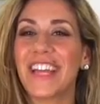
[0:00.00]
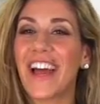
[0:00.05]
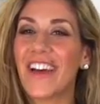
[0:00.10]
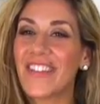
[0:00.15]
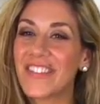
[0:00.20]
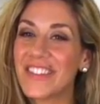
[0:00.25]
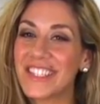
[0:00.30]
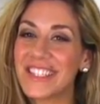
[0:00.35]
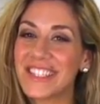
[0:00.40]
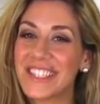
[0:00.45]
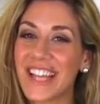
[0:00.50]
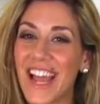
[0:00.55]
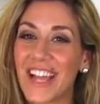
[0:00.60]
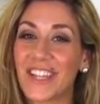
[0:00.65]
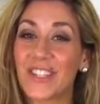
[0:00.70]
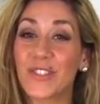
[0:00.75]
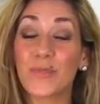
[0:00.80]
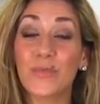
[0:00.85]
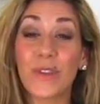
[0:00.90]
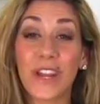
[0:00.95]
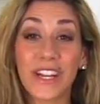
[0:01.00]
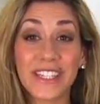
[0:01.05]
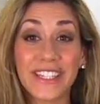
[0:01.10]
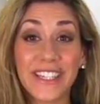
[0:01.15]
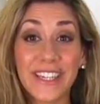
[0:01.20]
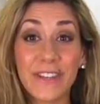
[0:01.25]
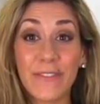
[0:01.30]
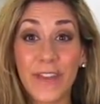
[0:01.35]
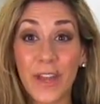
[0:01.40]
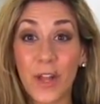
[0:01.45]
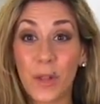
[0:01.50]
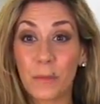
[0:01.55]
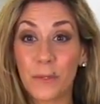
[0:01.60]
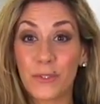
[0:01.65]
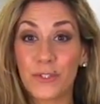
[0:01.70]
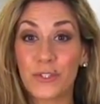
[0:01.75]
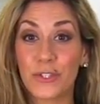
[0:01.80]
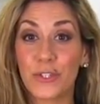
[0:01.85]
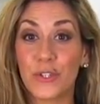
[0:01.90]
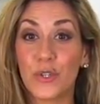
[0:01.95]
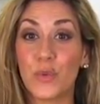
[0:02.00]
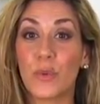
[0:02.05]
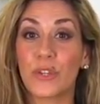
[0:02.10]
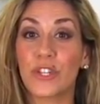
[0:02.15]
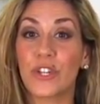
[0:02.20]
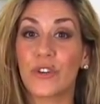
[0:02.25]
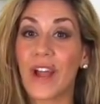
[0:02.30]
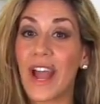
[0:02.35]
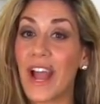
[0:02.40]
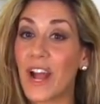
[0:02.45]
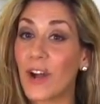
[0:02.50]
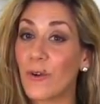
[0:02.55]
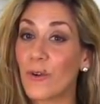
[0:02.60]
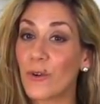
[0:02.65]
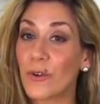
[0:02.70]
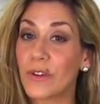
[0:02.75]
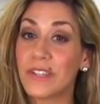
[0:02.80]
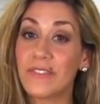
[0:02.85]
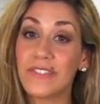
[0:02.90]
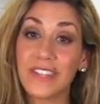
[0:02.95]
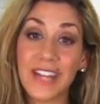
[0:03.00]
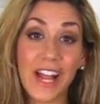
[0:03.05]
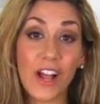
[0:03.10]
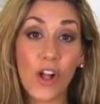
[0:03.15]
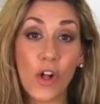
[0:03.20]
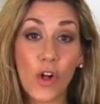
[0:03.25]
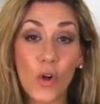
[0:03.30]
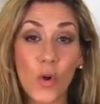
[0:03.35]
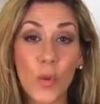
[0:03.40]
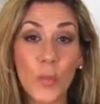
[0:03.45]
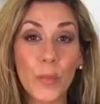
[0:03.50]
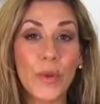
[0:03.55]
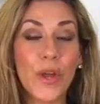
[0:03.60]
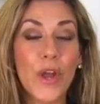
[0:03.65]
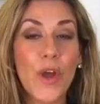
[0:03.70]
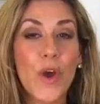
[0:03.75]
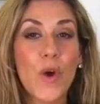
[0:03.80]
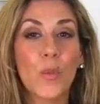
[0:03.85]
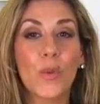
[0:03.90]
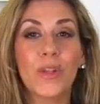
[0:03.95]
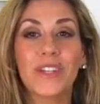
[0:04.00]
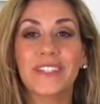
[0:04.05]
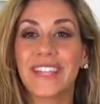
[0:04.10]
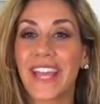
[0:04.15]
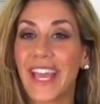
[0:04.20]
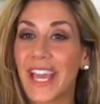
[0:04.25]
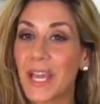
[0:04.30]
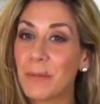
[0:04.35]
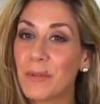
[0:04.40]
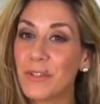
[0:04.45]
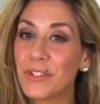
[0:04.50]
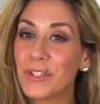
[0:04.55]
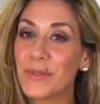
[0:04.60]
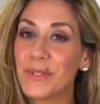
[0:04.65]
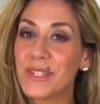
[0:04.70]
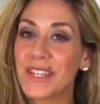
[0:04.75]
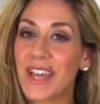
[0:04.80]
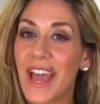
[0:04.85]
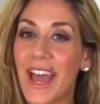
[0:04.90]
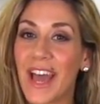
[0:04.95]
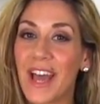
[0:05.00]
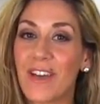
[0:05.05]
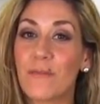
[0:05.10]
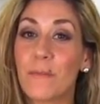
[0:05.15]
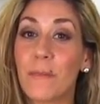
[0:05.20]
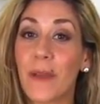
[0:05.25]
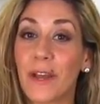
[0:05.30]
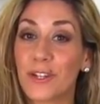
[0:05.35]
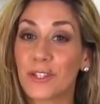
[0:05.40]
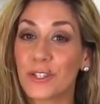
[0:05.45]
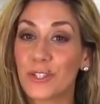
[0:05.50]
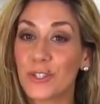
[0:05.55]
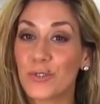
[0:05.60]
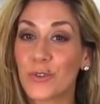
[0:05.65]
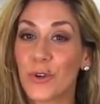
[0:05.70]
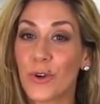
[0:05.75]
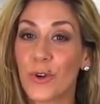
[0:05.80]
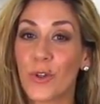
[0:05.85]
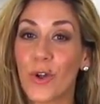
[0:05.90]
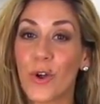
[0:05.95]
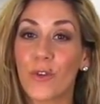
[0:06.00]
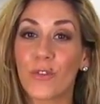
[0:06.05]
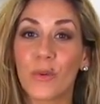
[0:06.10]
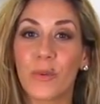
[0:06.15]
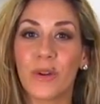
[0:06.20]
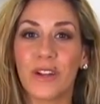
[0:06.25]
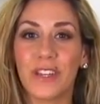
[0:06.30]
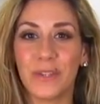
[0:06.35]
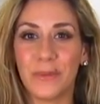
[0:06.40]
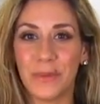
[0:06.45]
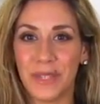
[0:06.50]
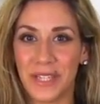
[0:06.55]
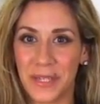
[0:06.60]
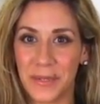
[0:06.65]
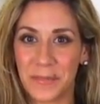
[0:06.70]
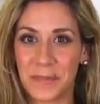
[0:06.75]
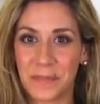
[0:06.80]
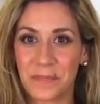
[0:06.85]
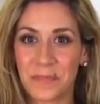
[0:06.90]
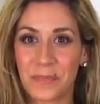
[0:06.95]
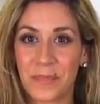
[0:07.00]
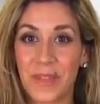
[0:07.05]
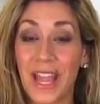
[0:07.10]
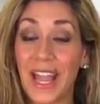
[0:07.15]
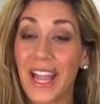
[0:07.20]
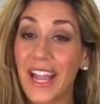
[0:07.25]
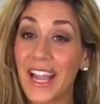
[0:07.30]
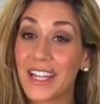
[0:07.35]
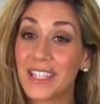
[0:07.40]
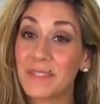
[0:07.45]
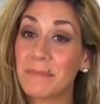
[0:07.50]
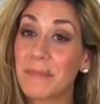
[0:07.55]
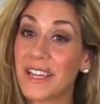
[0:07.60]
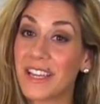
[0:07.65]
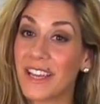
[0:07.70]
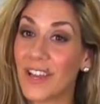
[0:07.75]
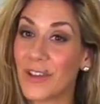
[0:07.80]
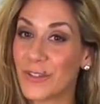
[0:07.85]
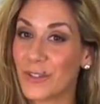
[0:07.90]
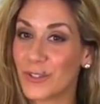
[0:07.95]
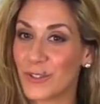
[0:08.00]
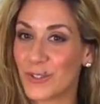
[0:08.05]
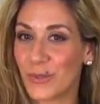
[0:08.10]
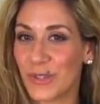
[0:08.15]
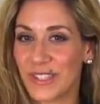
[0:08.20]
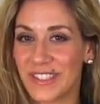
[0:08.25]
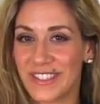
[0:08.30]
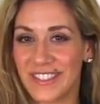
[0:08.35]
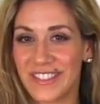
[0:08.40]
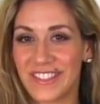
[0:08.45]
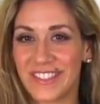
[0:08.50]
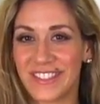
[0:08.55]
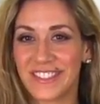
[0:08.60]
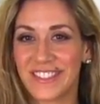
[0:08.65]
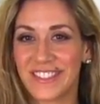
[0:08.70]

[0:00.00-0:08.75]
healthy snacks readily available to you when you're out or even at home will enable you to have better control over what you eat and make healthier choices.